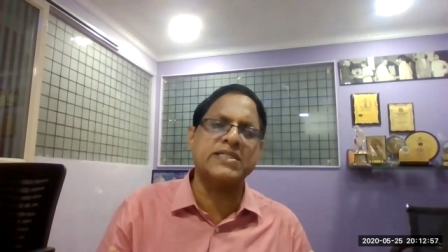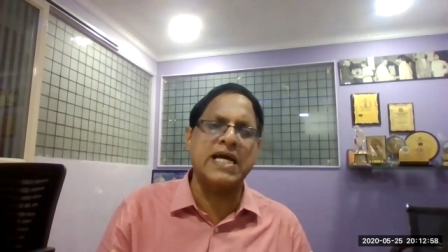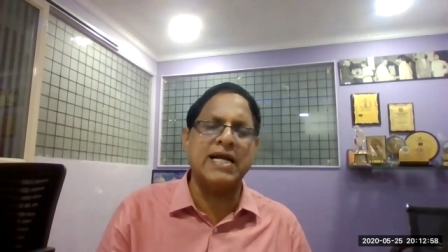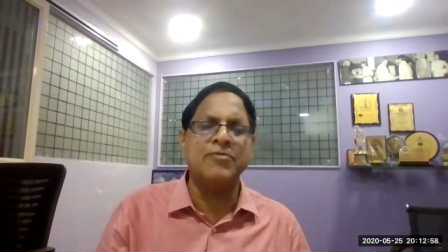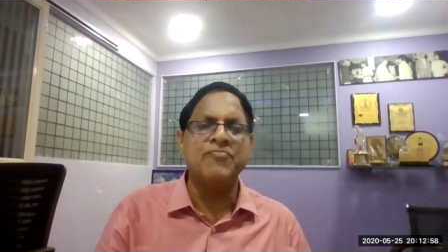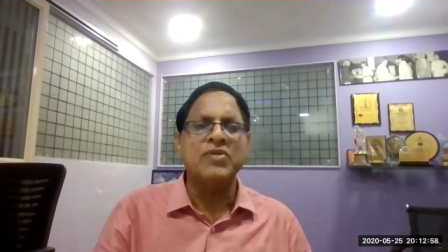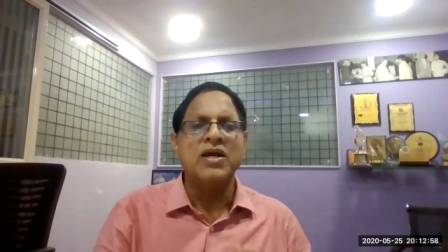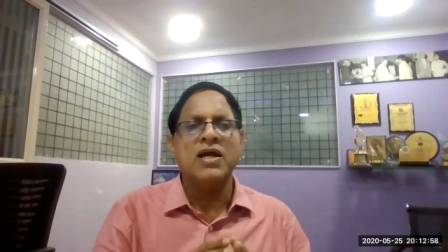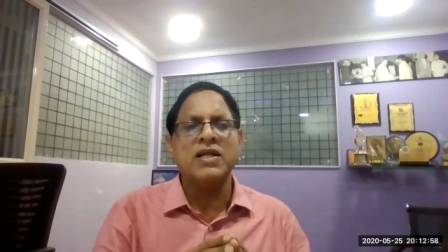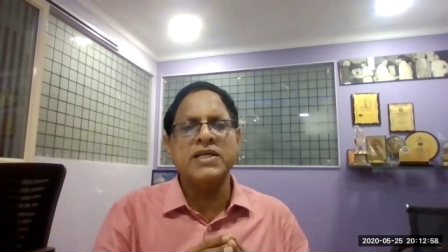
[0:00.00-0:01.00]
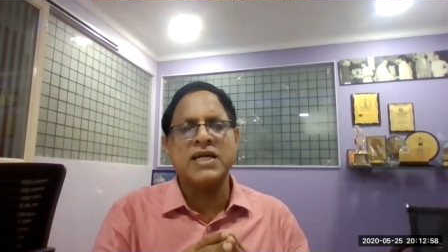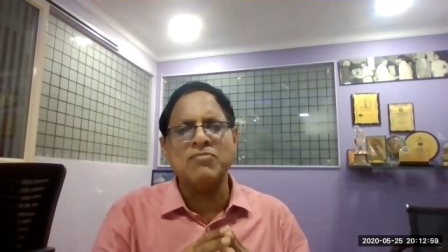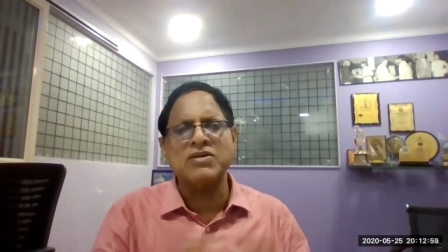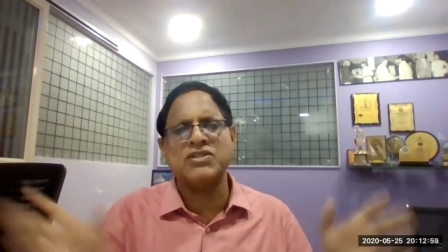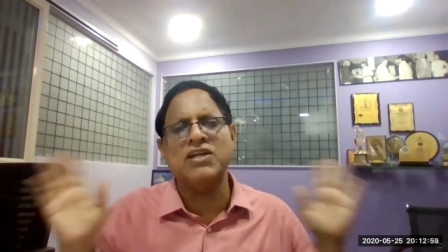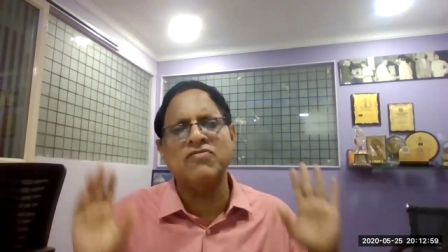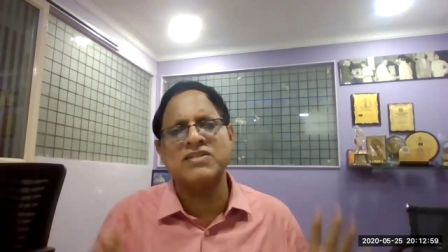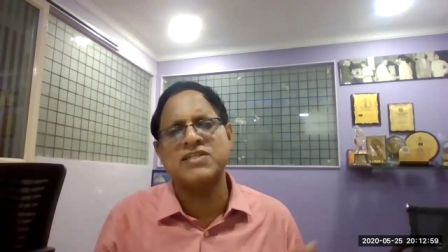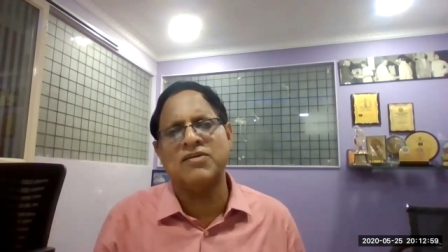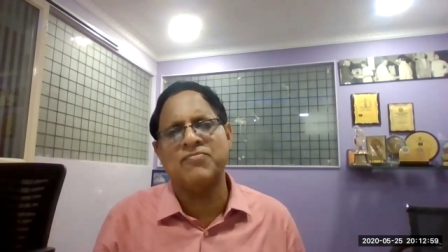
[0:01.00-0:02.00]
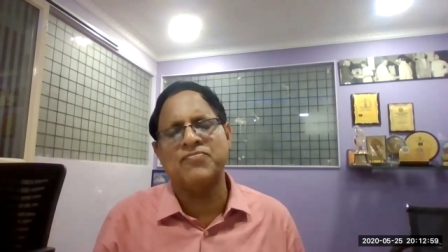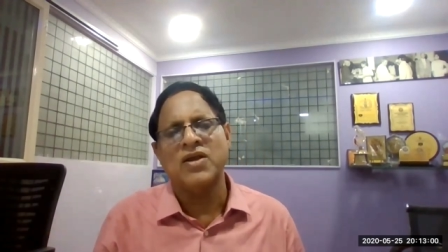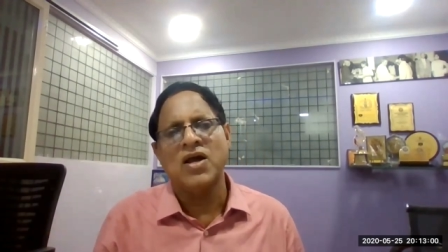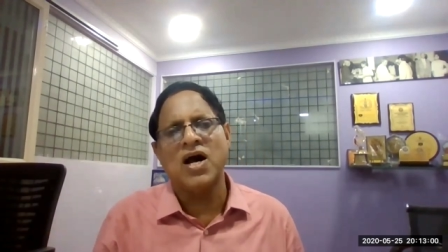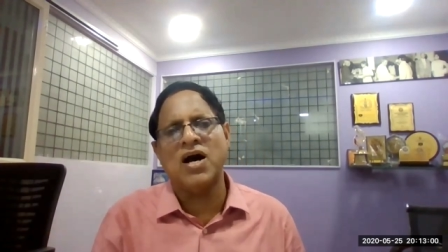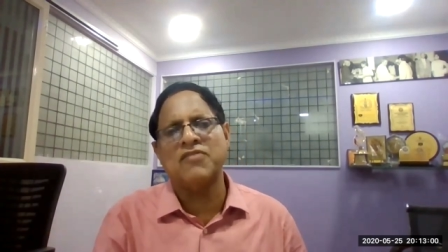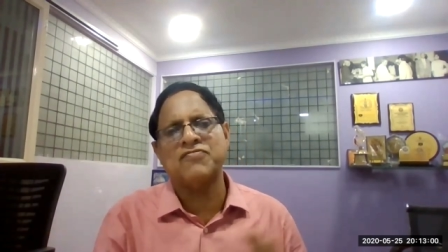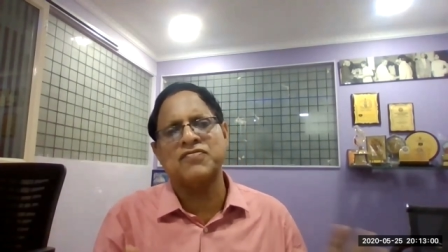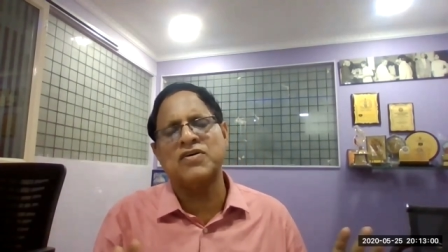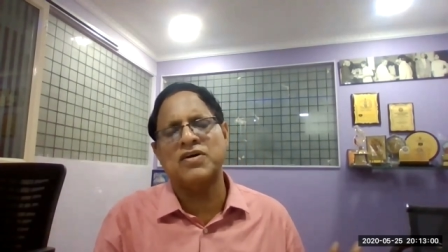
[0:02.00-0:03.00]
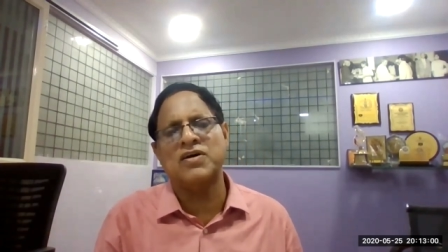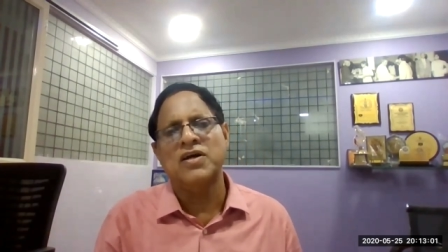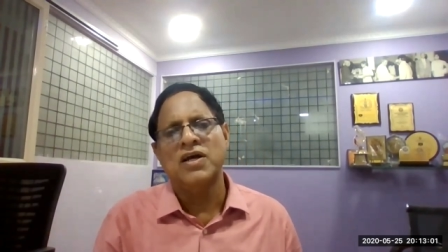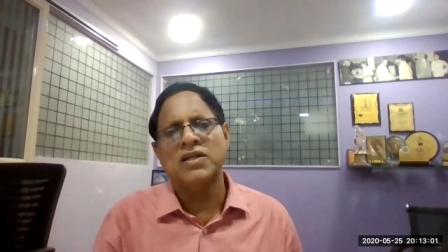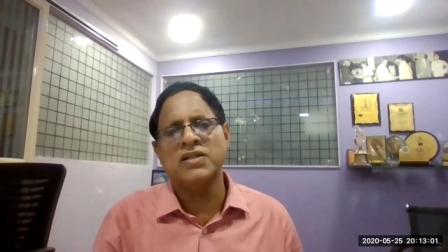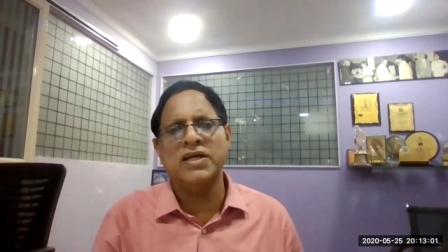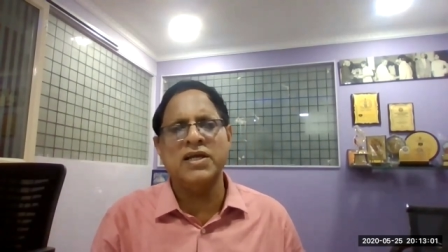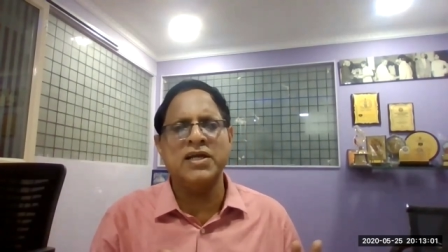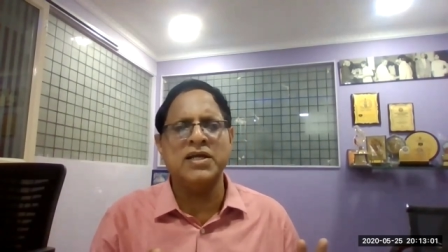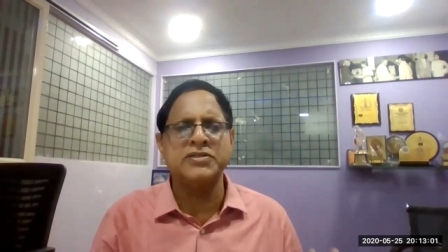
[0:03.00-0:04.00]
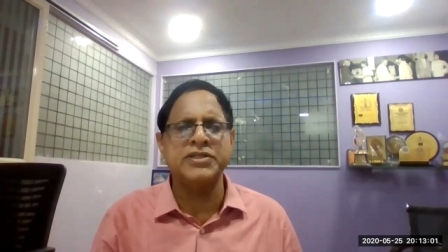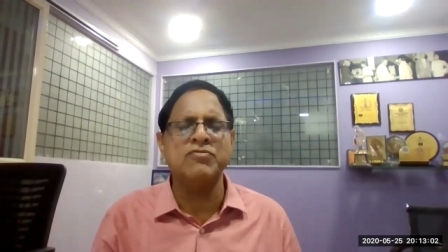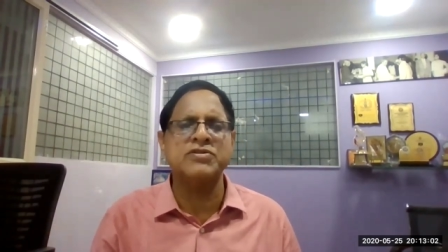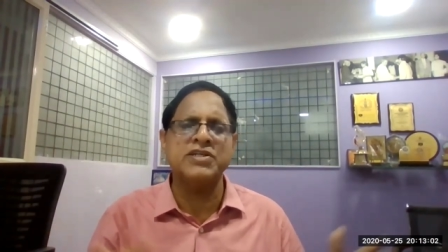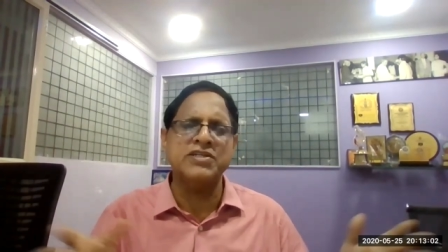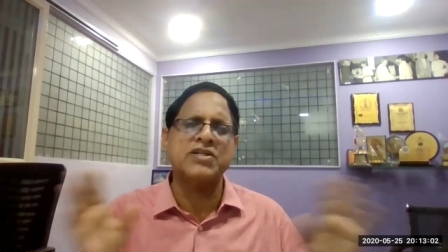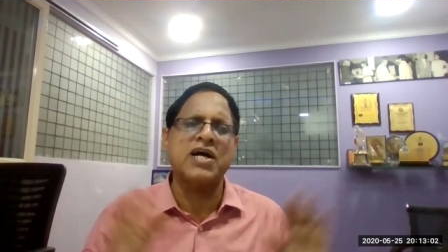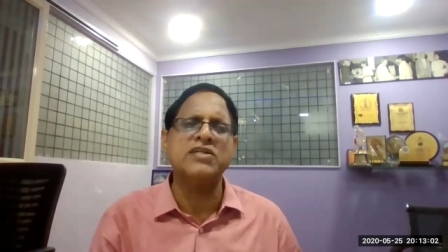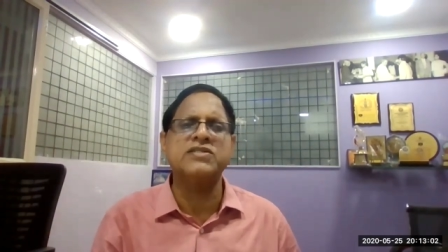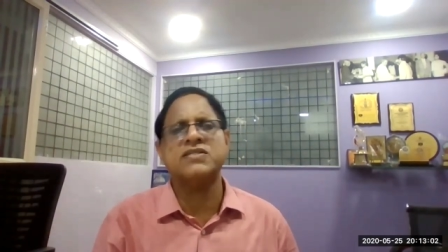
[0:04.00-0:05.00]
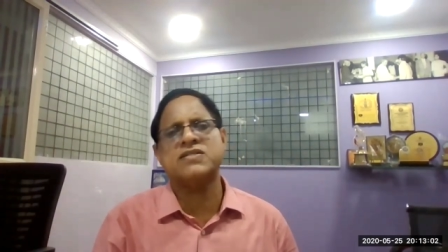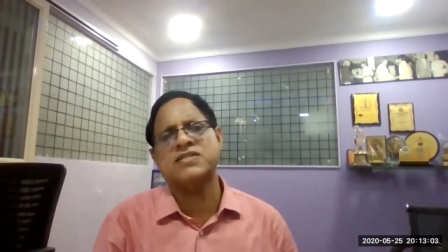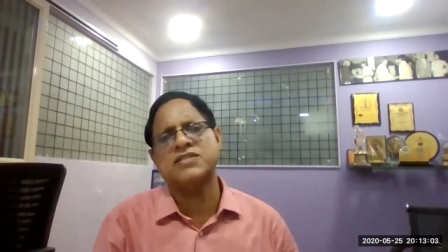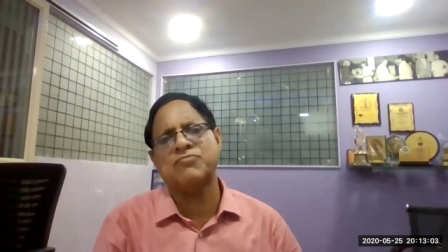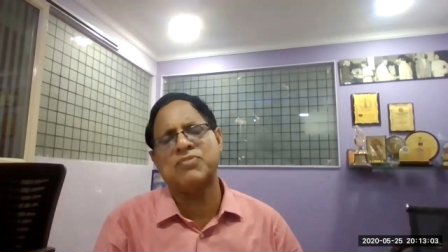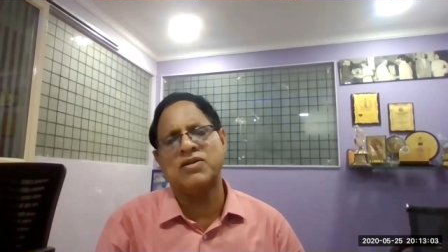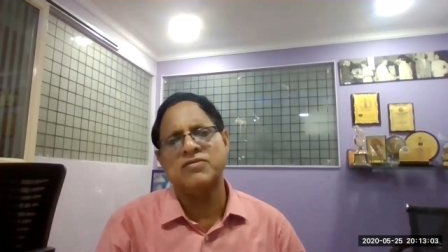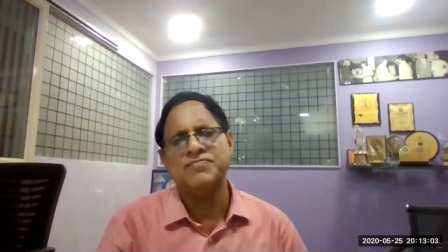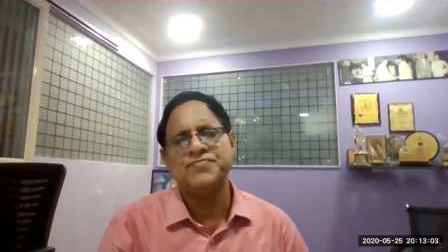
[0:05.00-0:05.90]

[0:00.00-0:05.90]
stand the commercial wisdom of uh, the COC is not justiciable.